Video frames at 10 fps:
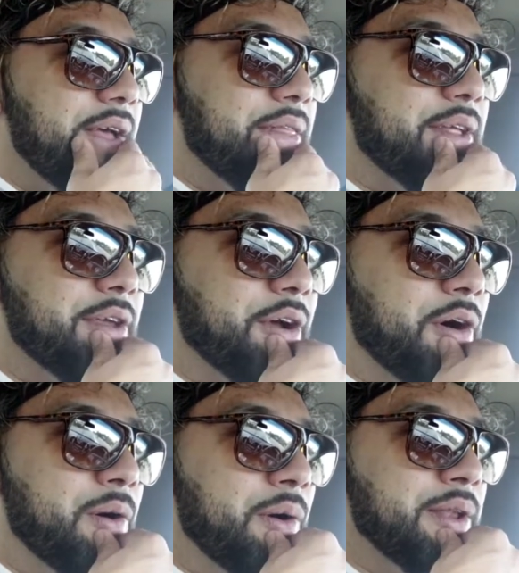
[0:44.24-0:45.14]
and then you
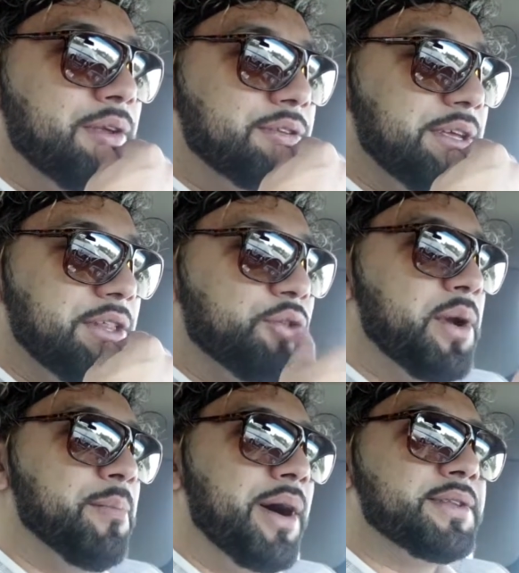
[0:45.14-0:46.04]
go and you see
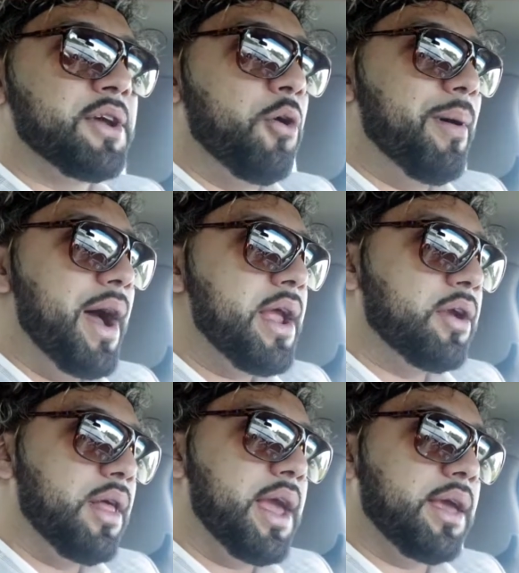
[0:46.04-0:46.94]
3 months go by and
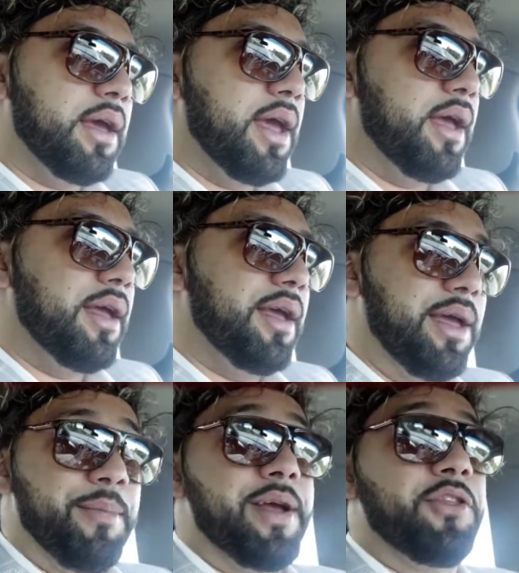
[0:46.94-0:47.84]
you're like,
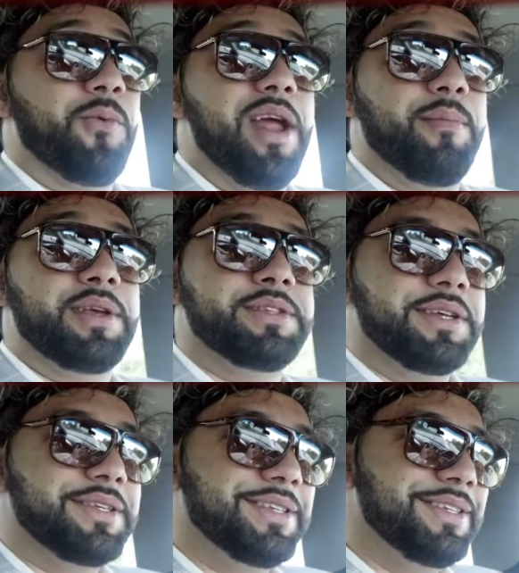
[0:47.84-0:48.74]
am I in the right
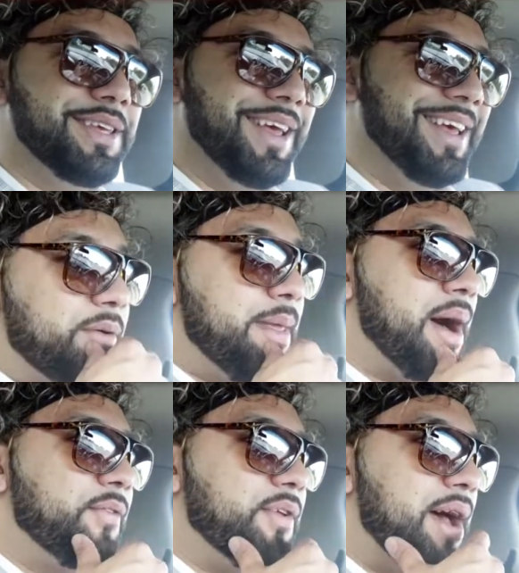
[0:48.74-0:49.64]
business? From the
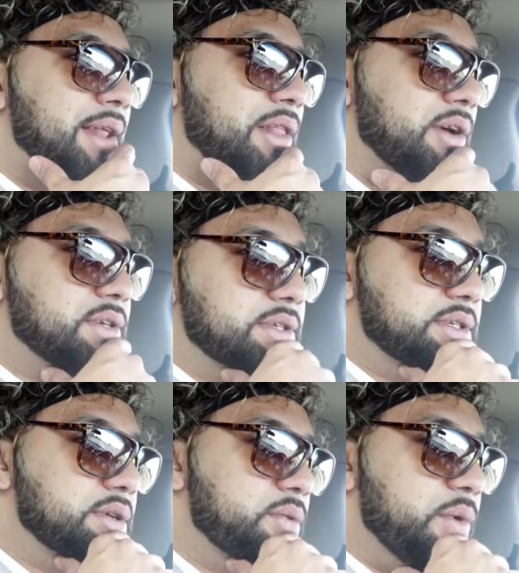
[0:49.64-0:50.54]
outside, it
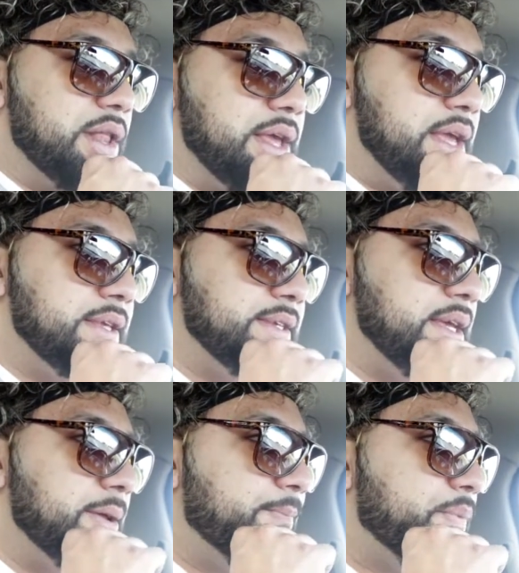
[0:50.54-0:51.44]
looks really
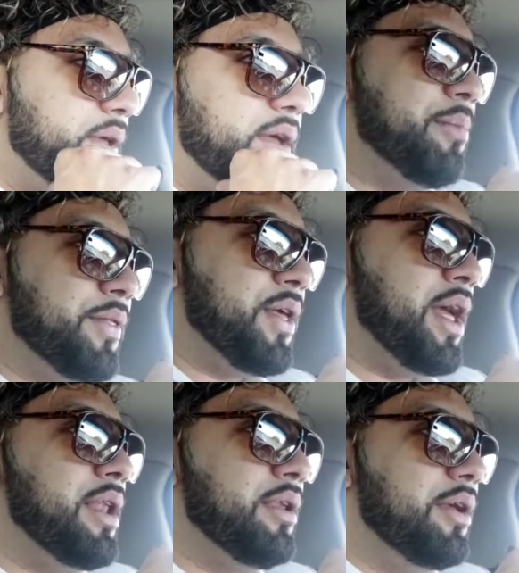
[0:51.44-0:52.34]
easy, but
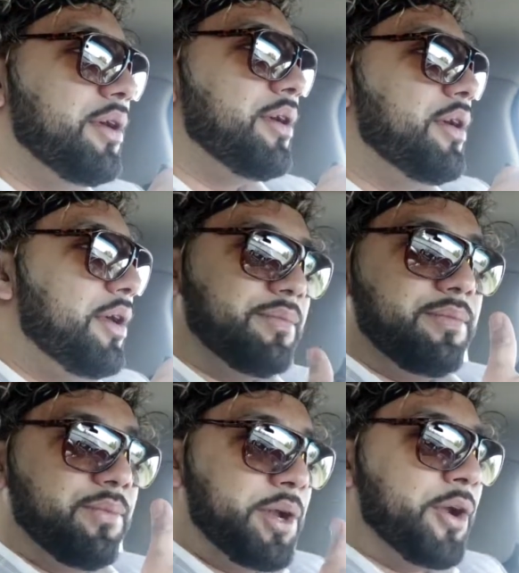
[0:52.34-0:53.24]
then
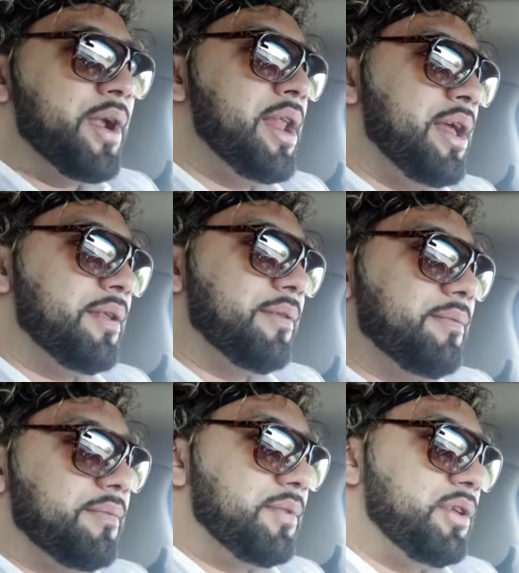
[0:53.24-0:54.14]
when you're in it,
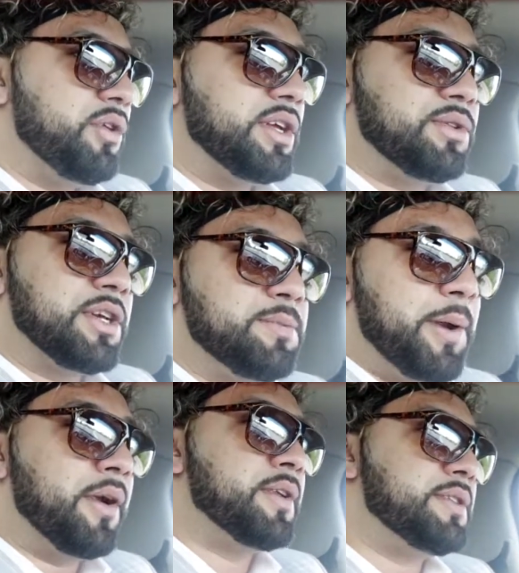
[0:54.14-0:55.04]
you get to
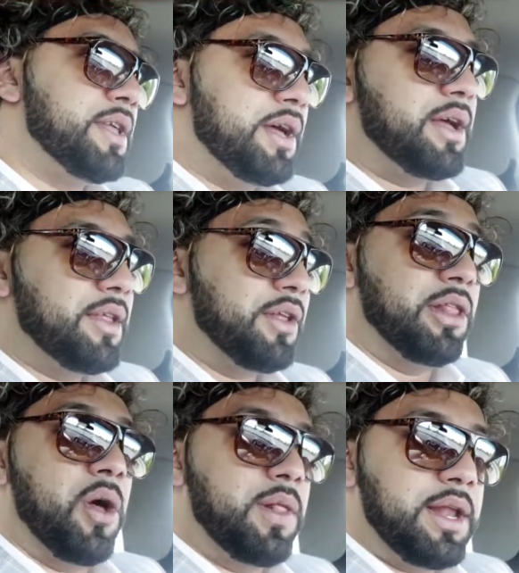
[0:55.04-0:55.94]
experience the
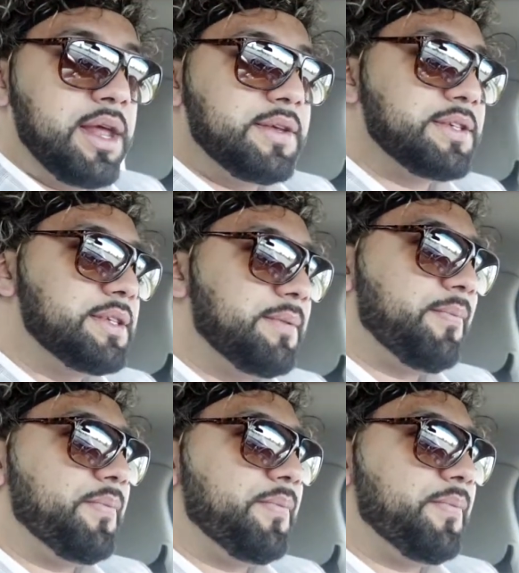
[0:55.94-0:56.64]
loneliness,